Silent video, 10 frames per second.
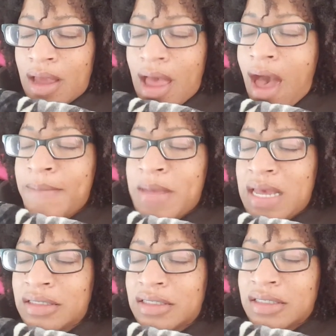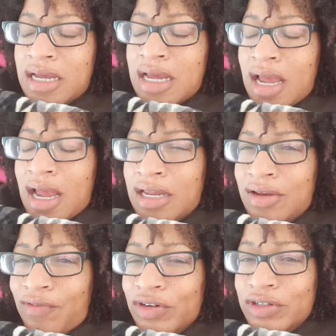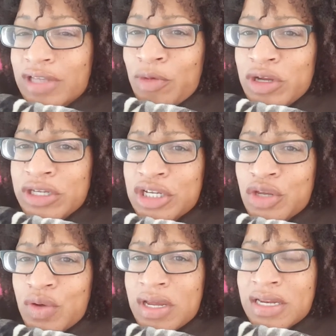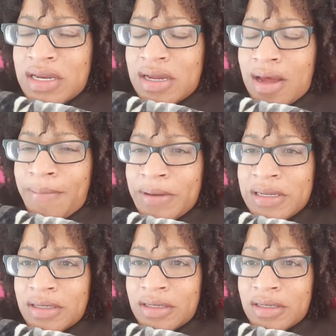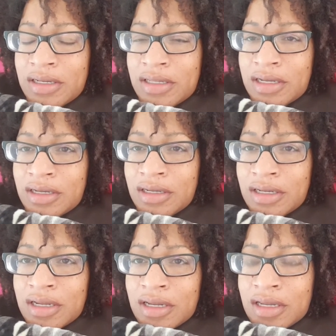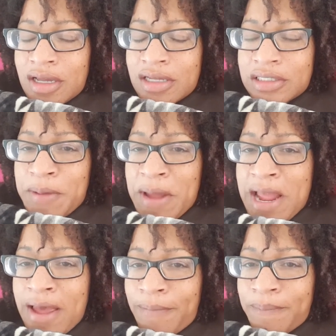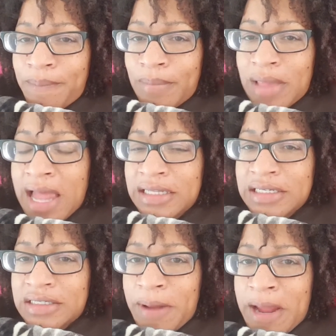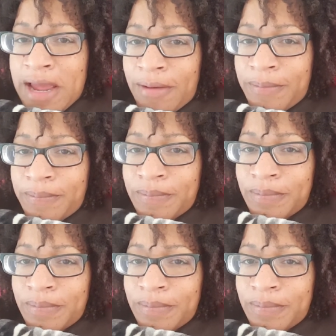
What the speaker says: comments, and for some reason you end up in the spam, likely spam.